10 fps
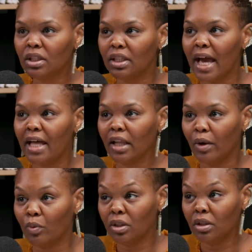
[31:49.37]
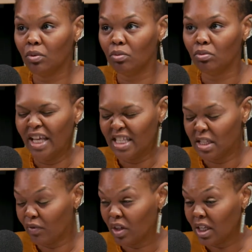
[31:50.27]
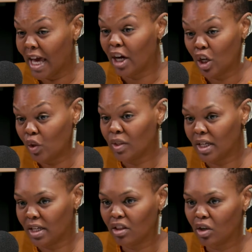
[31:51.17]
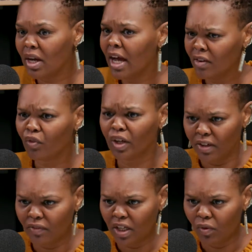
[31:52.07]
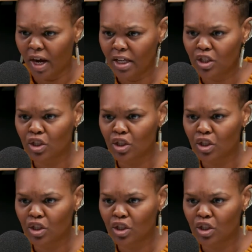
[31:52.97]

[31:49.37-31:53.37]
that's different than a lot of other debt, they're kind of forgiving, right?